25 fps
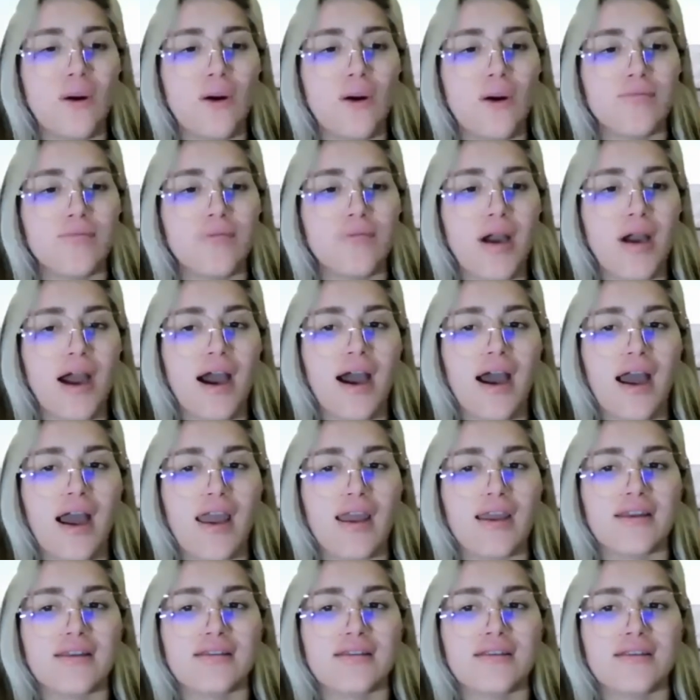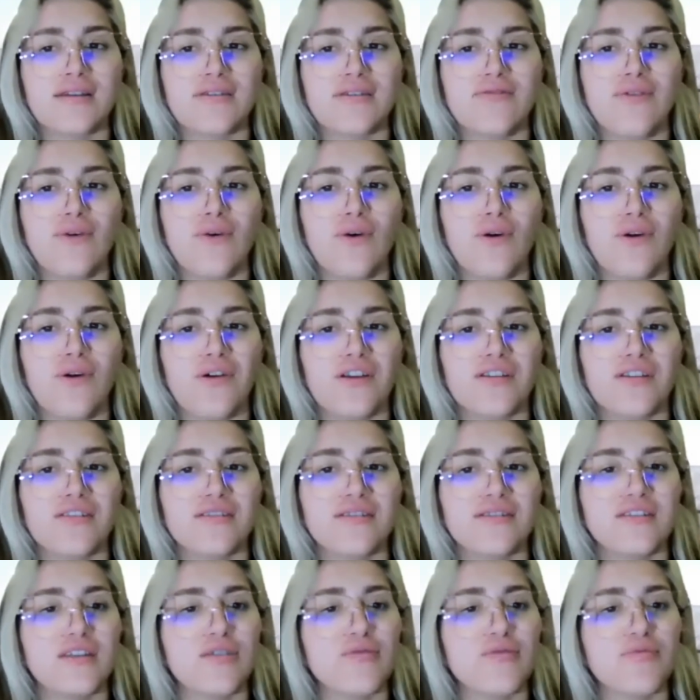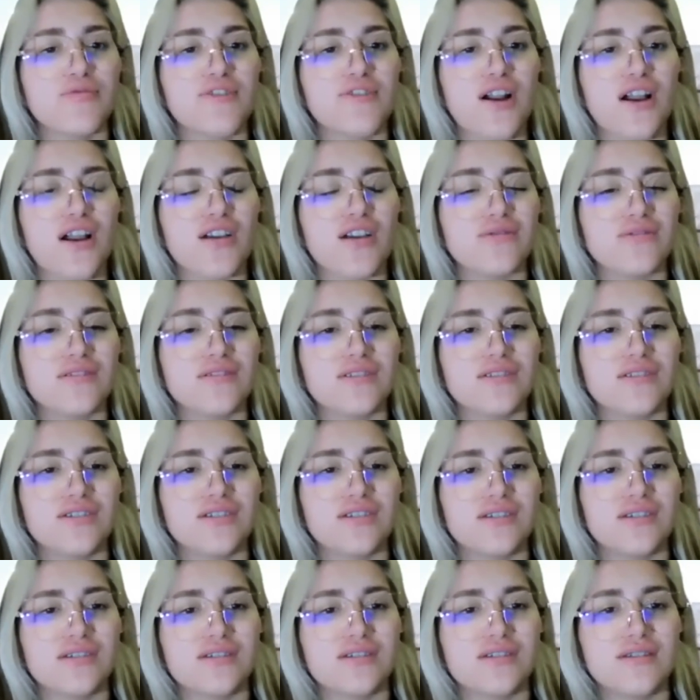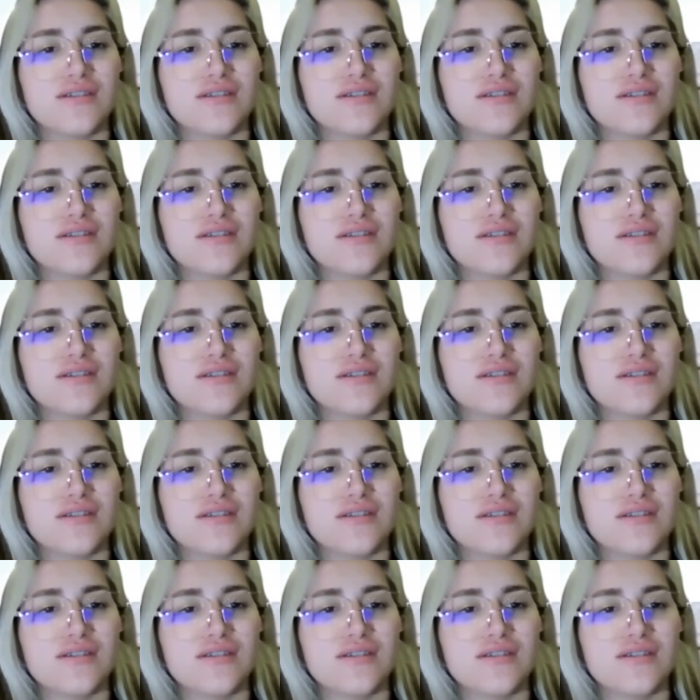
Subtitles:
your mind for this approach?